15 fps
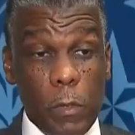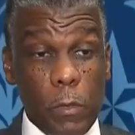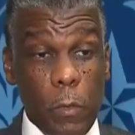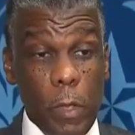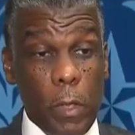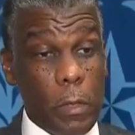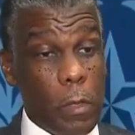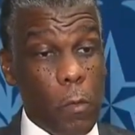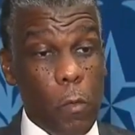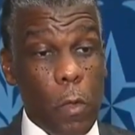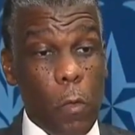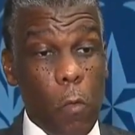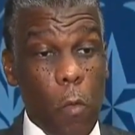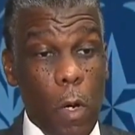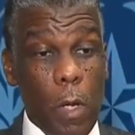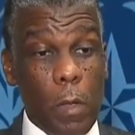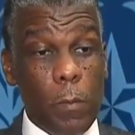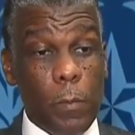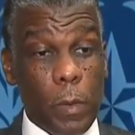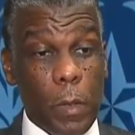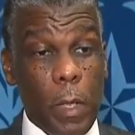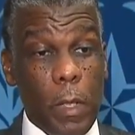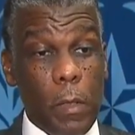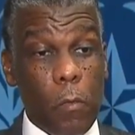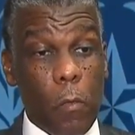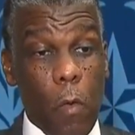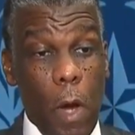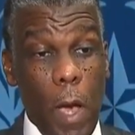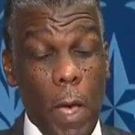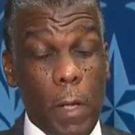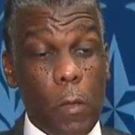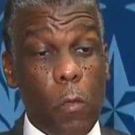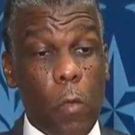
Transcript: sex, fear, and helplessness.